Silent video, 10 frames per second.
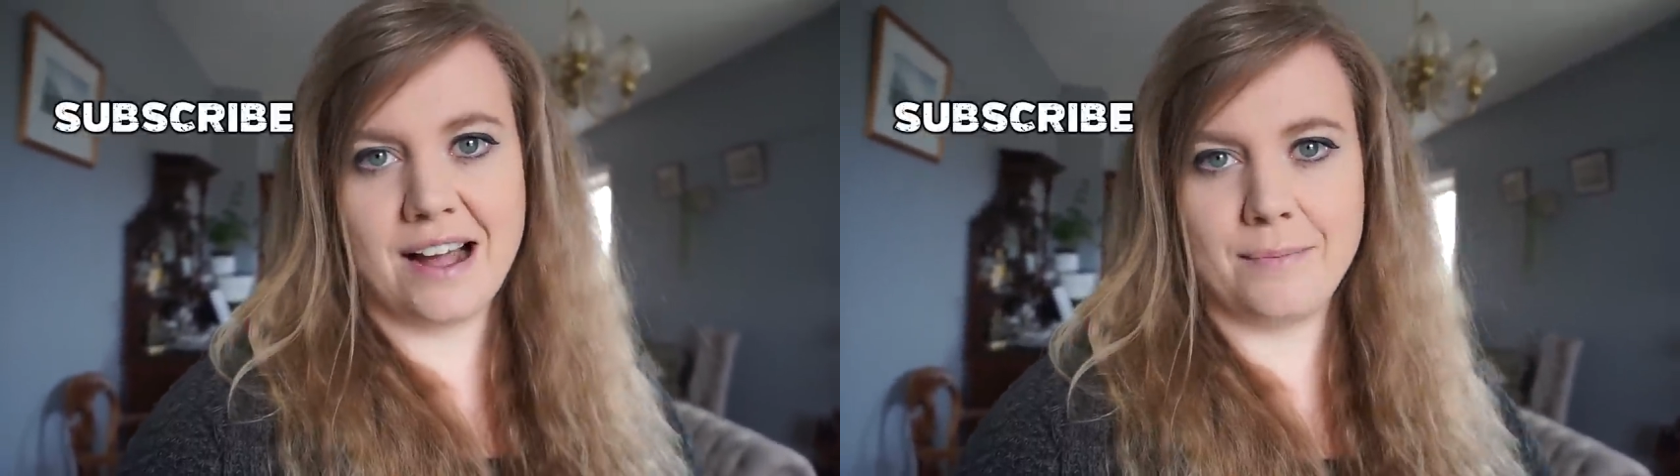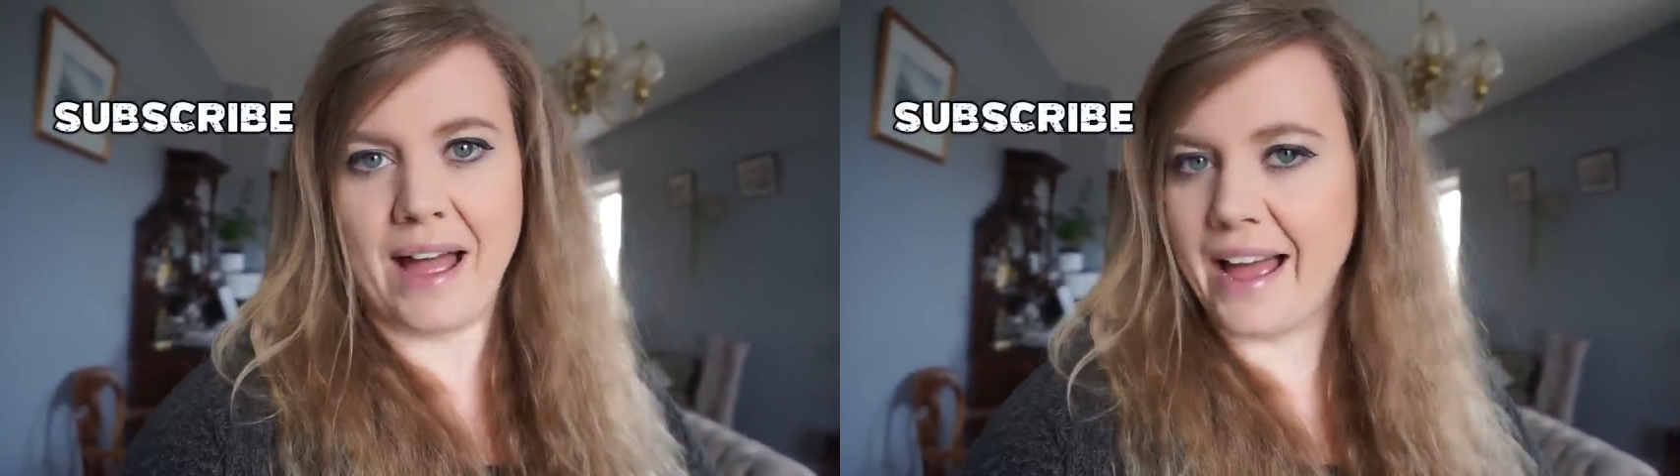
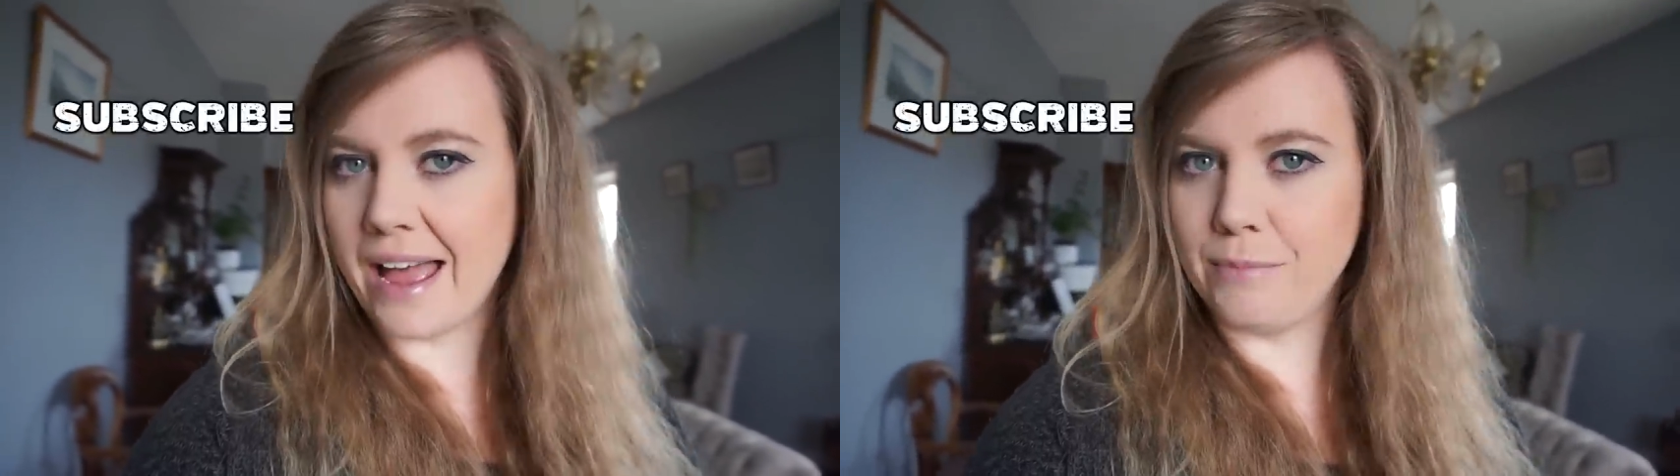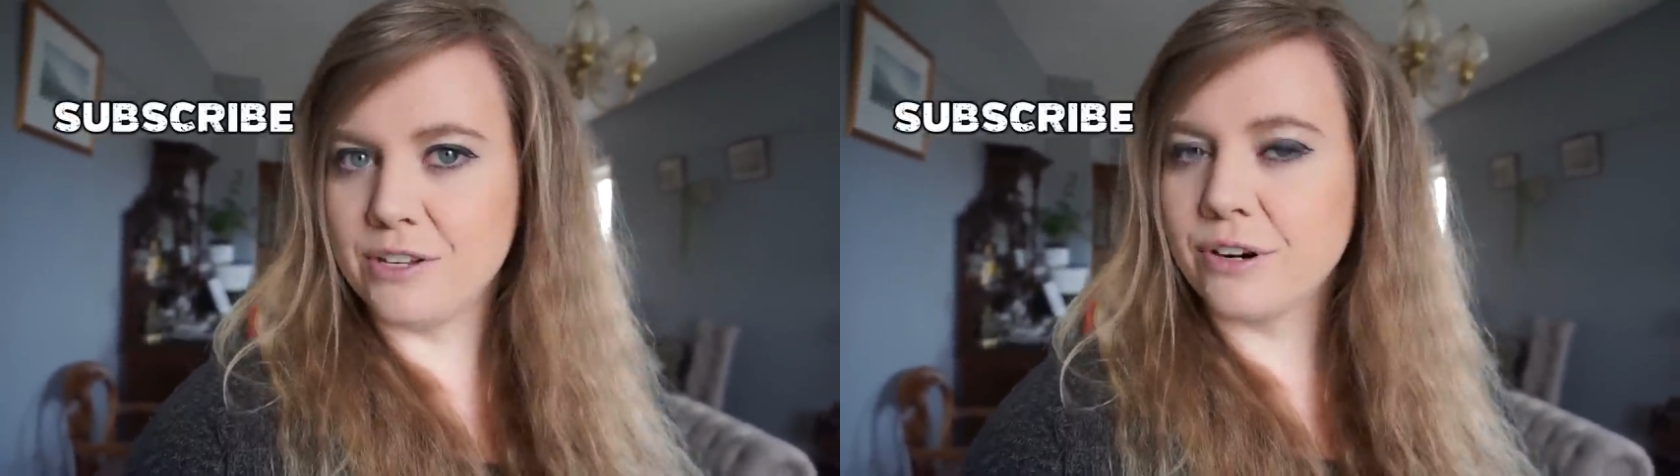I'm at
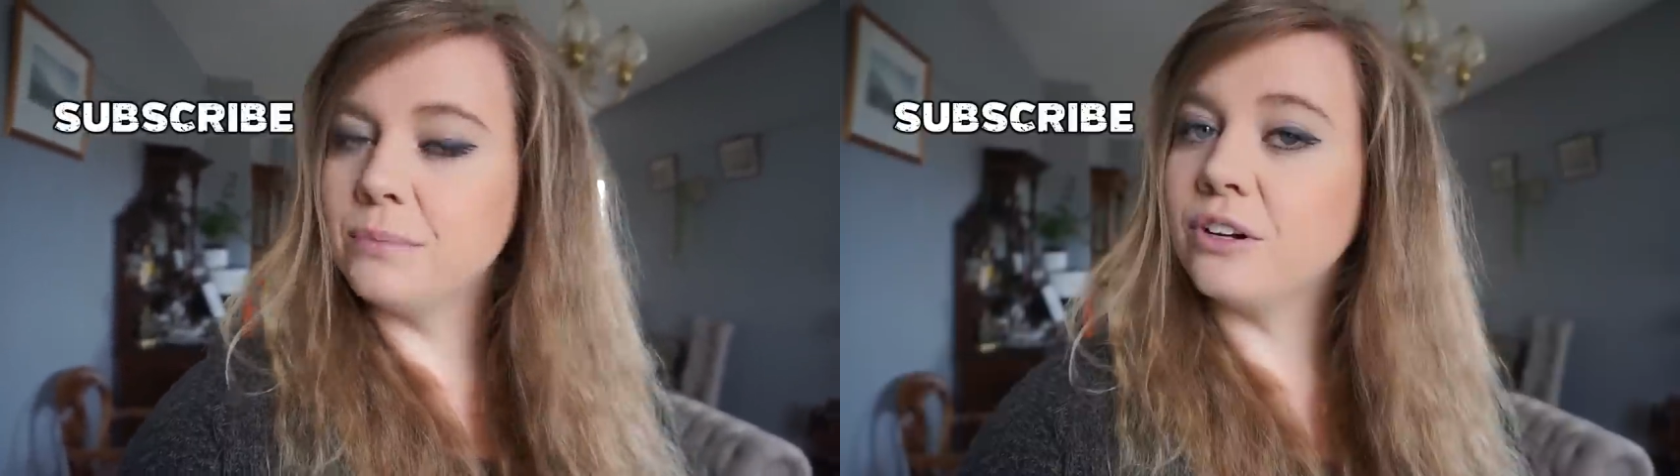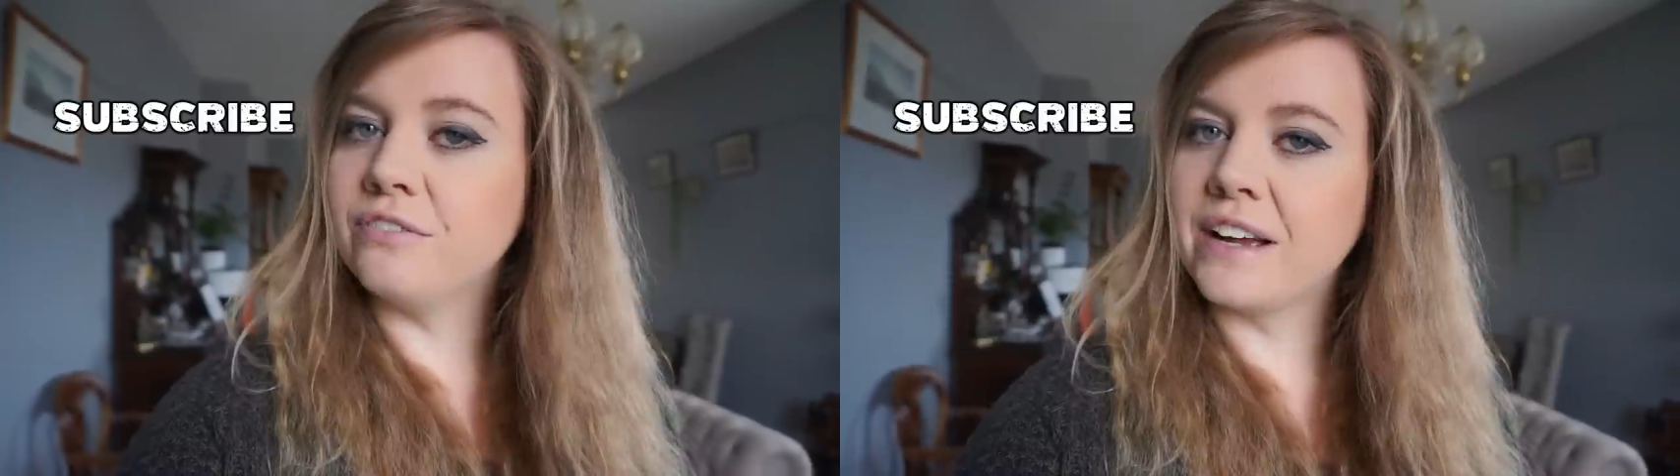Amy's
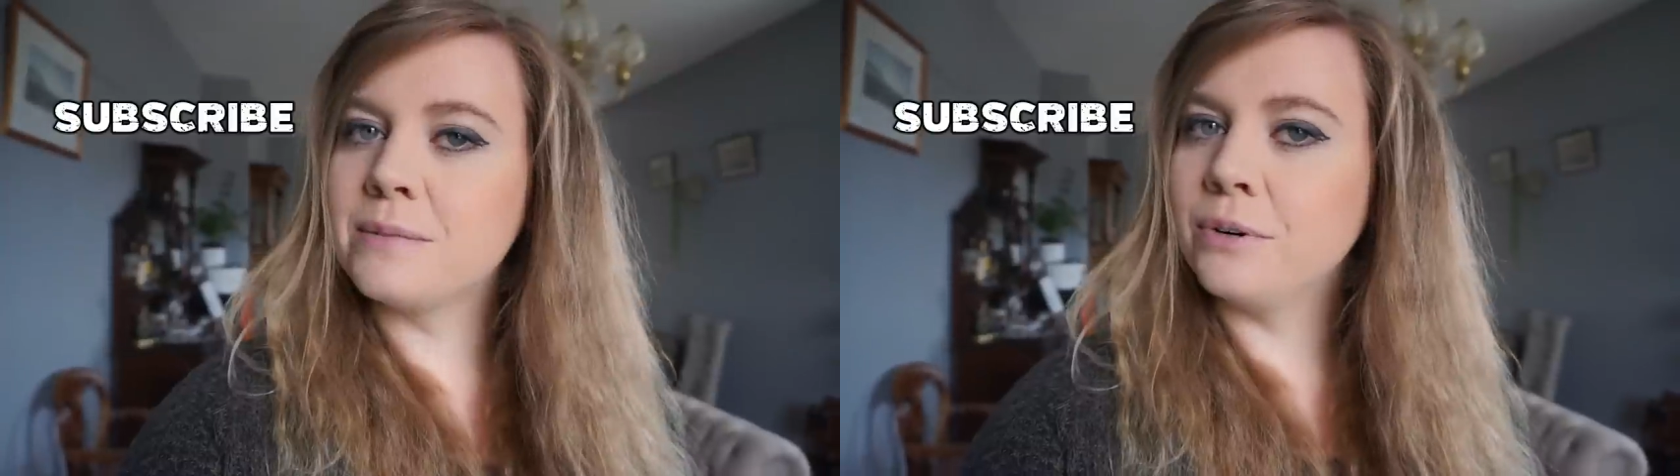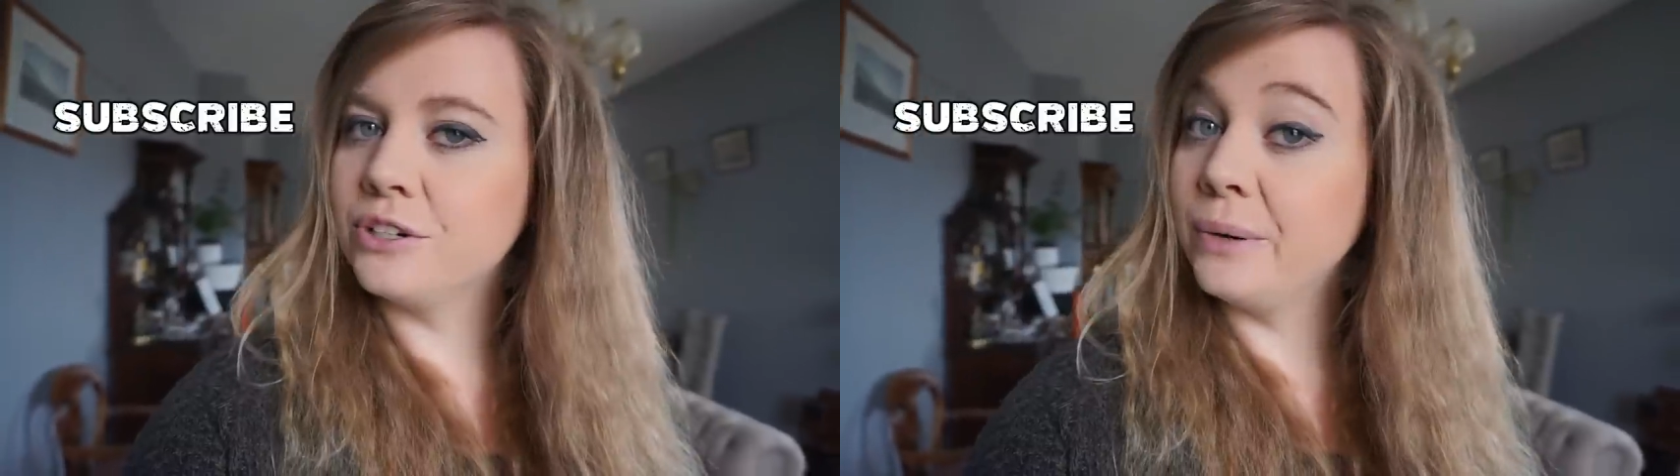Crypt on Facebook,